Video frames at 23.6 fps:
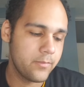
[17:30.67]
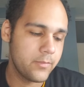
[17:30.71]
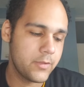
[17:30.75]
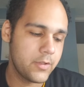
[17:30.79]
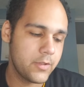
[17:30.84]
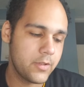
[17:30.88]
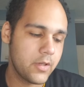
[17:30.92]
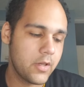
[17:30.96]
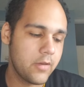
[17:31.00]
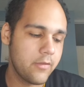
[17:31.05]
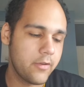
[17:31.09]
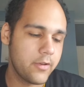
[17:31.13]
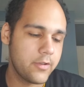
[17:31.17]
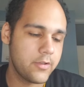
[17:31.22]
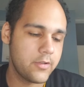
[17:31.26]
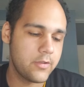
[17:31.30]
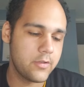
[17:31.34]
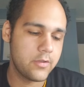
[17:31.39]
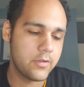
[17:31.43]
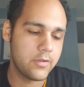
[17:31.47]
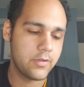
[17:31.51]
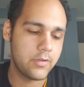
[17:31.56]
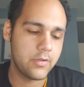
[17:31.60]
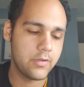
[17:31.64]
to give us
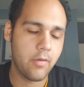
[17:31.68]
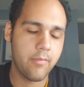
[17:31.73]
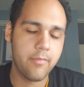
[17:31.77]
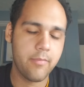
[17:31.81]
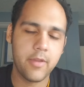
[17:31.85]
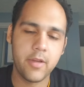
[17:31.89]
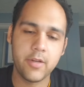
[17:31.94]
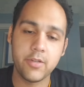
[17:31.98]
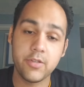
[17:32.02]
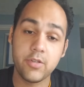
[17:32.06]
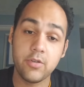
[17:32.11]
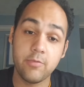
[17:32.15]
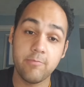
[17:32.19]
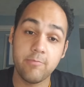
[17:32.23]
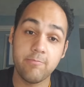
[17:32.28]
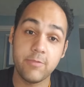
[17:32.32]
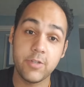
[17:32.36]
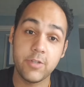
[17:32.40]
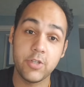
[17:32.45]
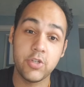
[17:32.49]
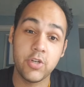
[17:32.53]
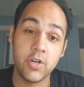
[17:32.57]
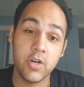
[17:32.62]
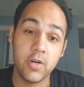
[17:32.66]
something to
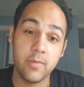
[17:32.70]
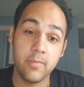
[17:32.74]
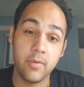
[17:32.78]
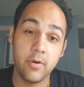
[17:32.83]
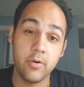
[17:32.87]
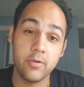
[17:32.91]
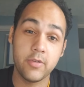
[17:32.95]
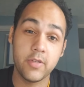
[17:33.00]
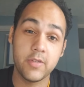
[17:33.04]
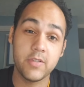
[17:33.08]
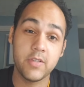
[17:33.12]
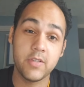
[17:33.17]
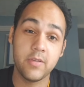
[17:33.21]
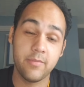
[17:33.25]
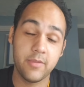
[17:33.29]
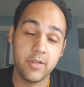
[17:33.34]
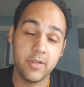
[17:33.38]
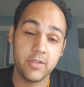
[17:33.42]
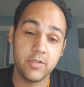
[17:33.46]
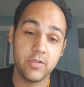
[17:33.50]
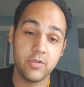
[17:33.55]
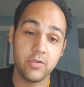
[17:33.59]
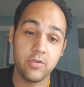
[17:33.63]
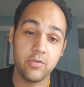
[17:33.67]
cheer about and
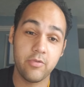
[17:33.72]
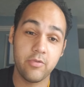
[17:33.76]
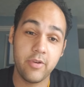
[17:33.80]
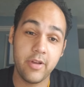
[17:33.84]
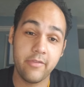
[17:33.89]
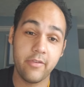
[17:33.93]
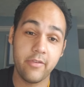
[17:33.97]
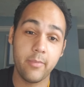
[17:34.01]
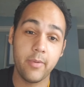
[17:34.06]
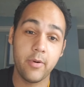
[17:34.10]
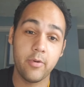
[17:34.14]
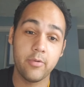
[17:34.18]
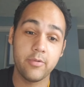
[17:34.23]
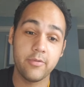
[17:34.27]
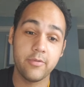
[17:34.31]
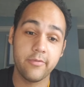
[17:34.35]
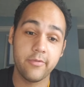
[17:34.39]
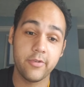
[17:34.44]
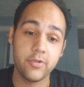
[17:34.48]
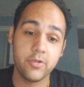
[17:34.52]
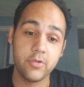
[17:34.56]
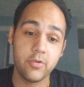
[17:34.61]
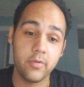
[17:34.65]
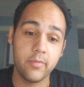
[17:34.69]
something to rave about
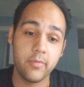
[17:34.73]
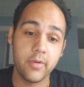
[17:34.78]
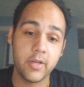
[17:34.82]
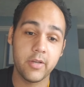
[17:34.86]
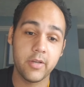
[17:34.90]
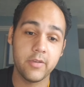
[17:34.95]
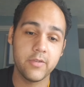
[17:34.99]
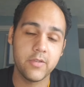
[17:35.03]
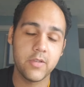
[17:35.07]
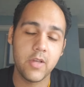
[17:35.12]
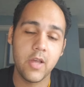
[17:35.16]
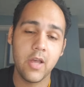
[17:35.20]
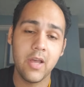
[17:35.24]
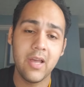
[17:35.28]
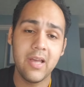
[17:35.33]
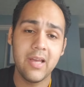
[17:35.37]
for sure, because